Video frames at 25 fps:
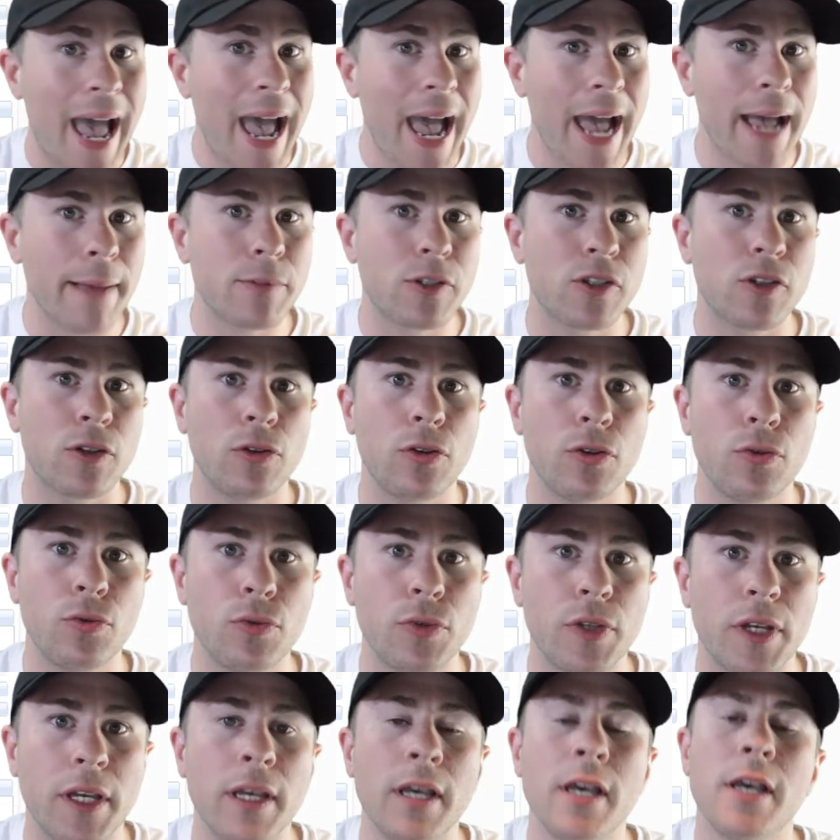
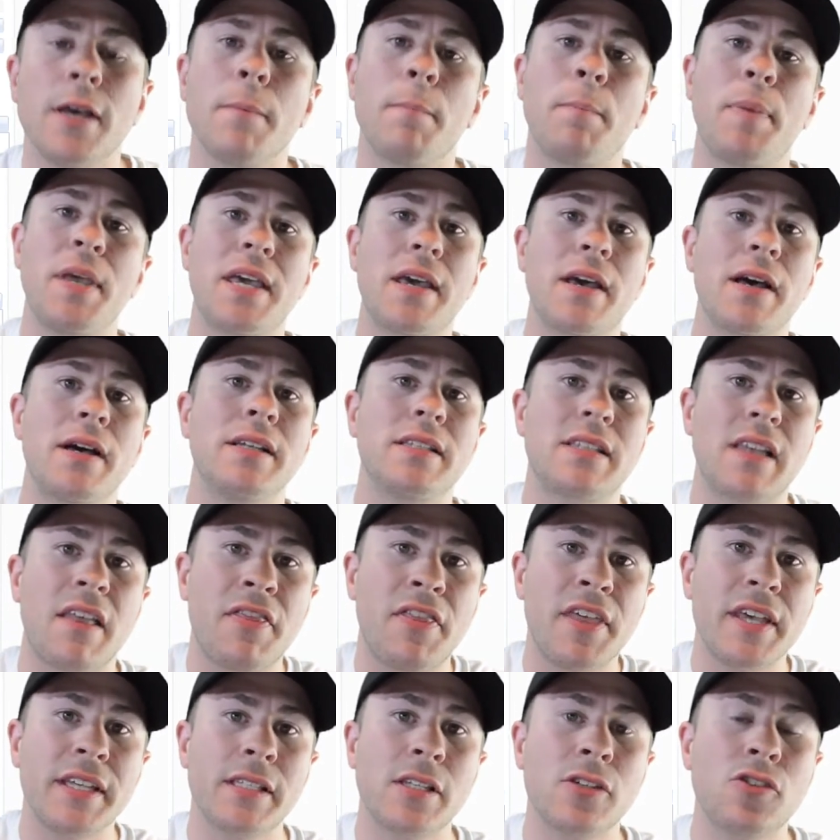Absolutely. Because
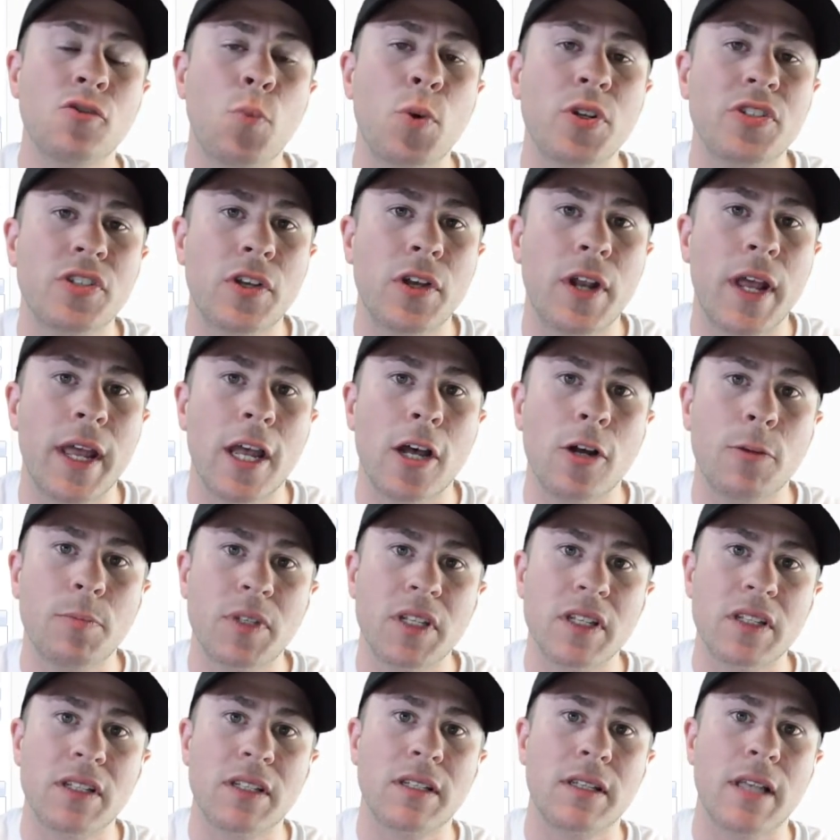this is what's going
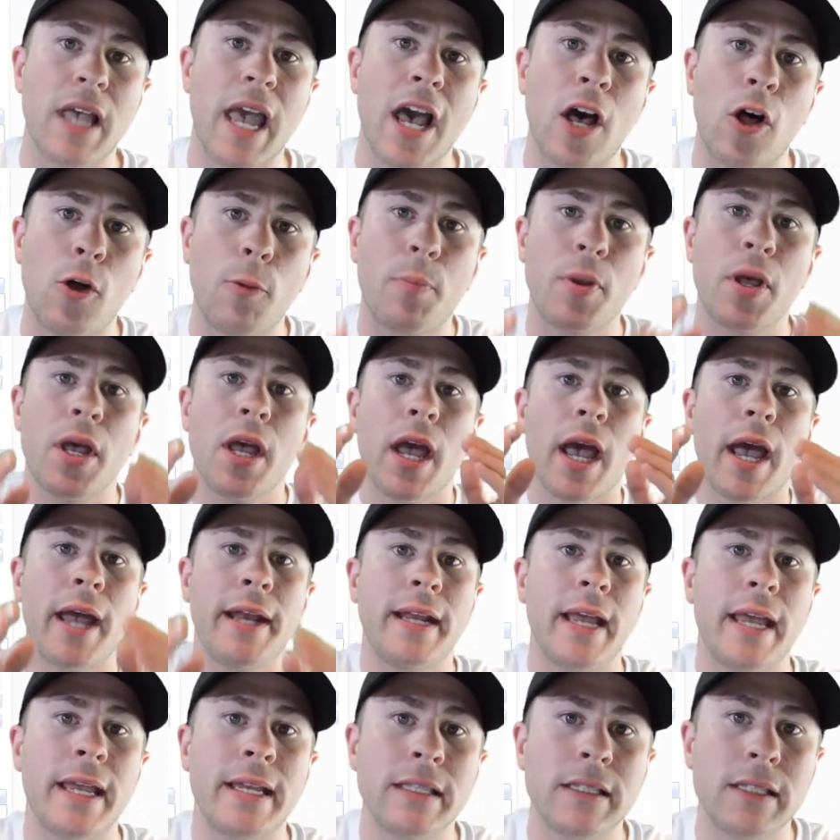to help
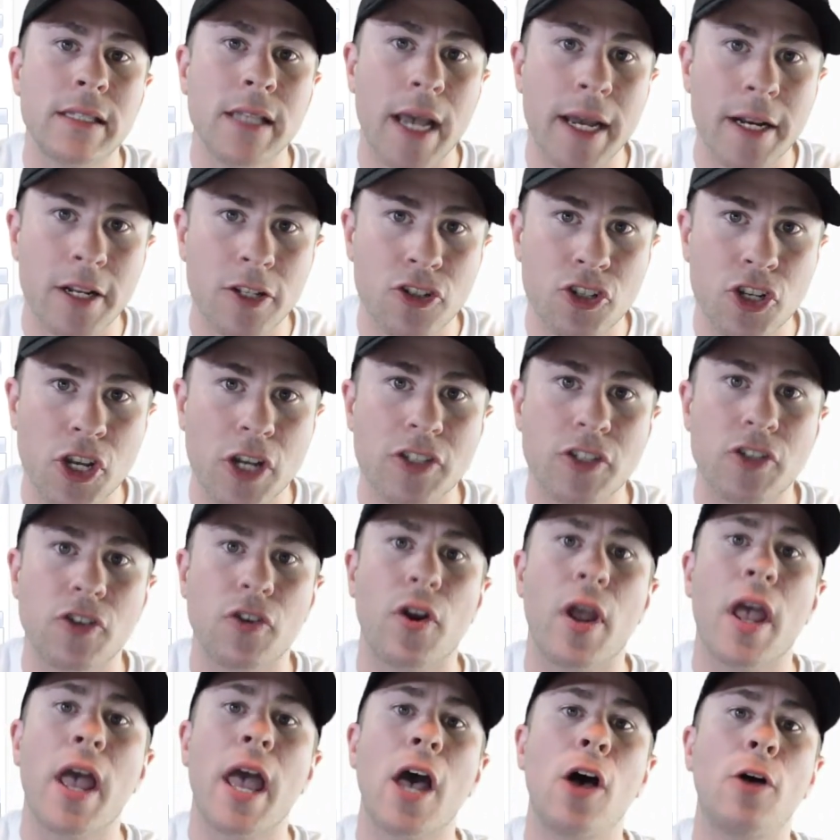an inside
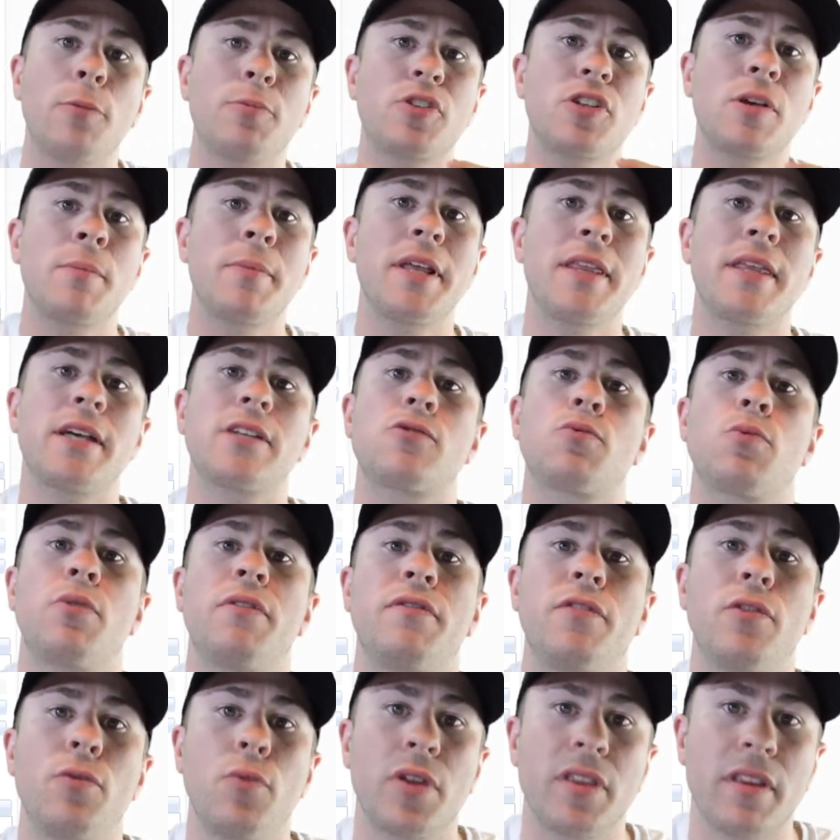adjuster, help somebody that's
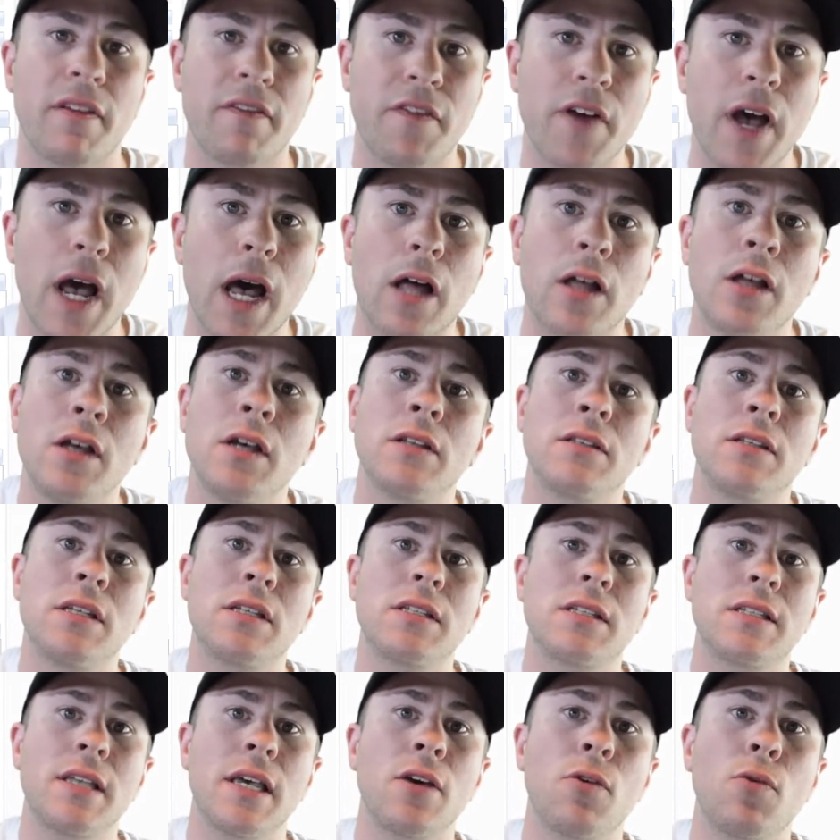reviewing the file,
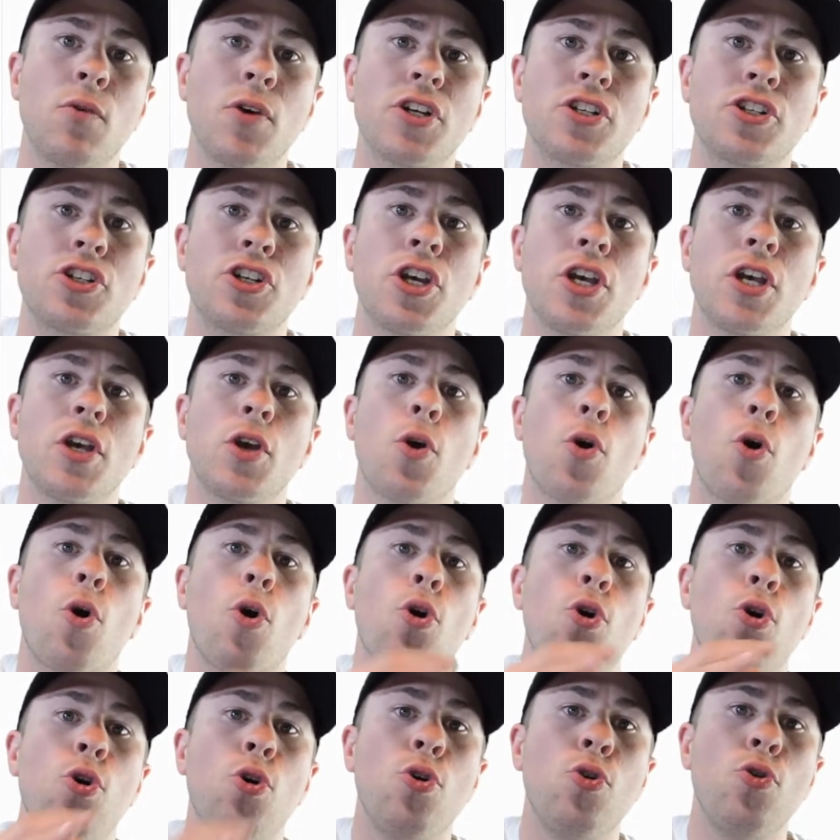distinguish
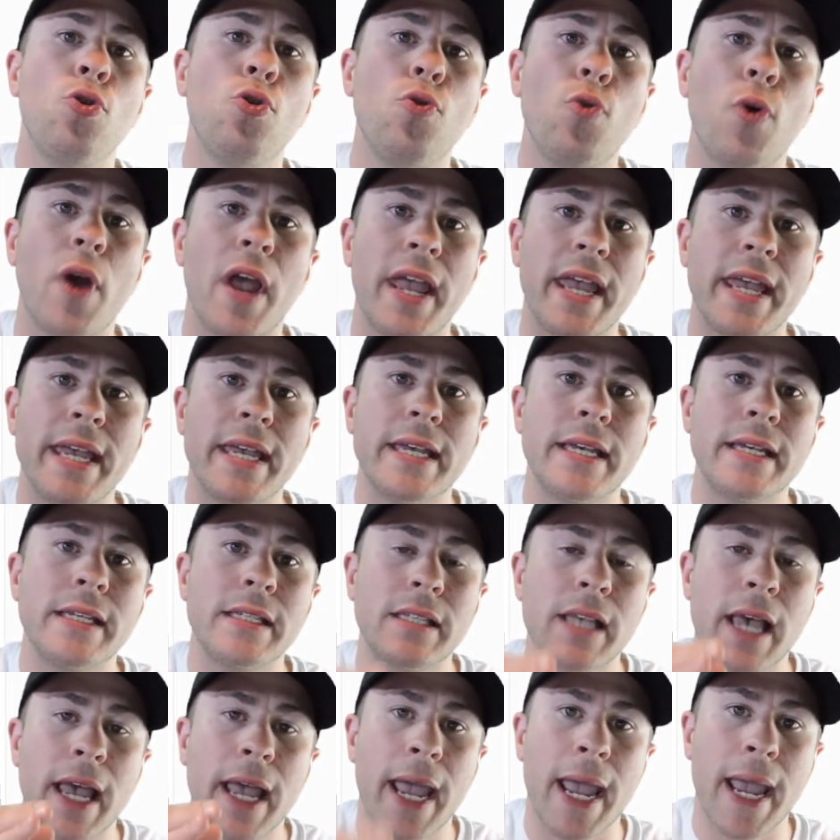who
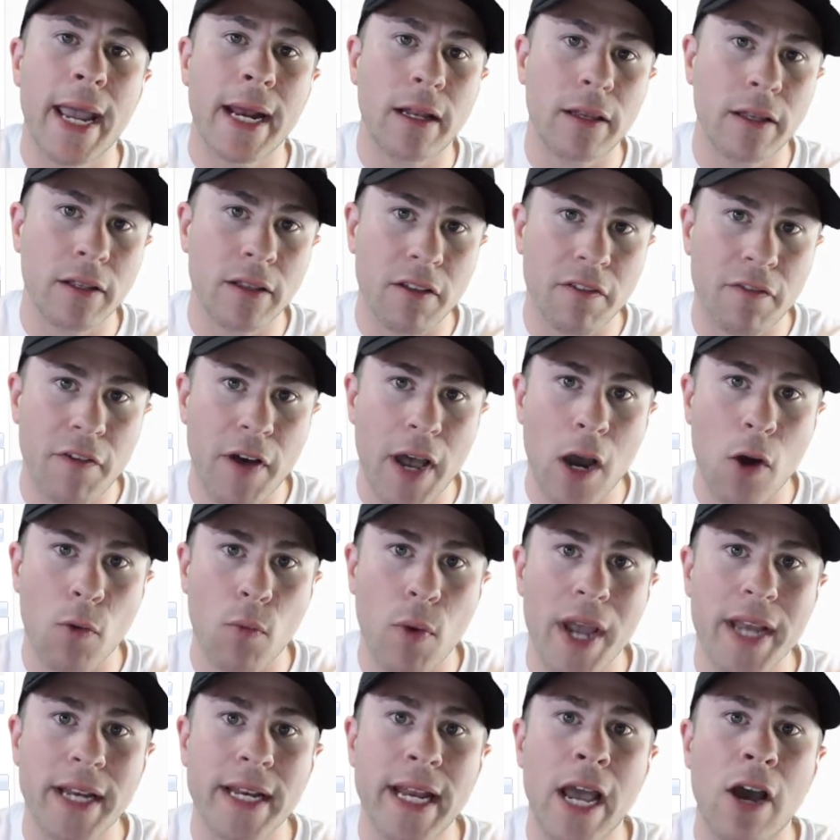is handling the file
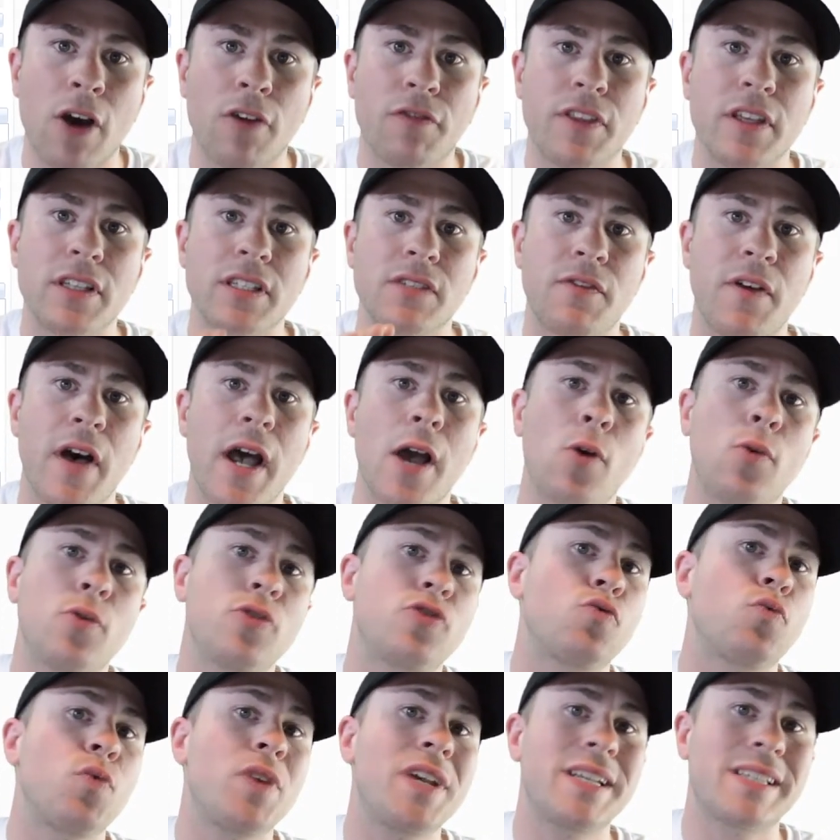right now. If this file
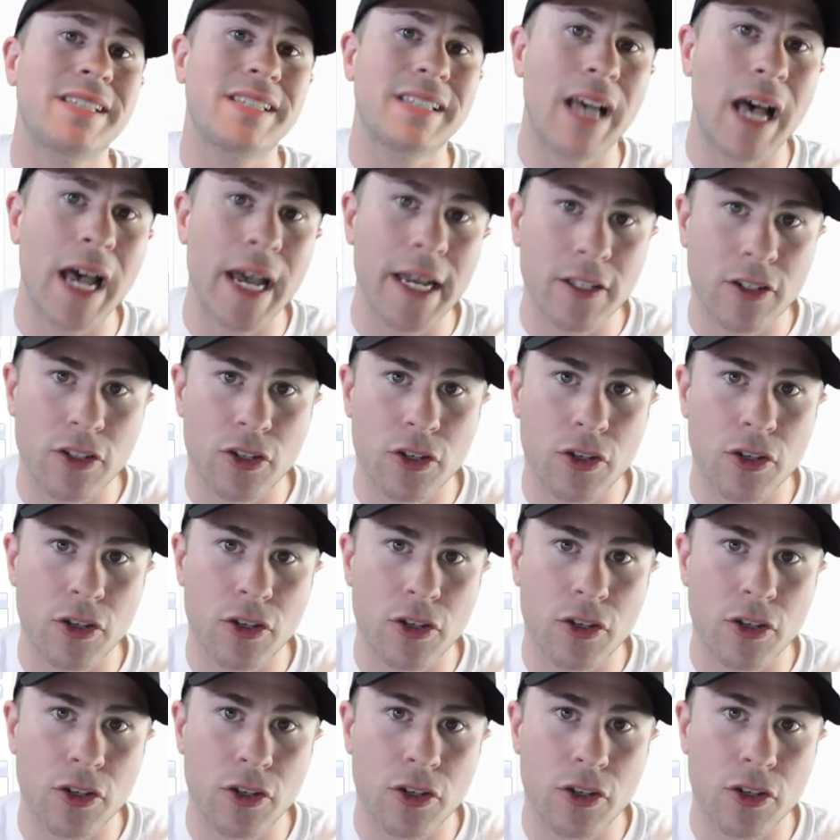was reassigned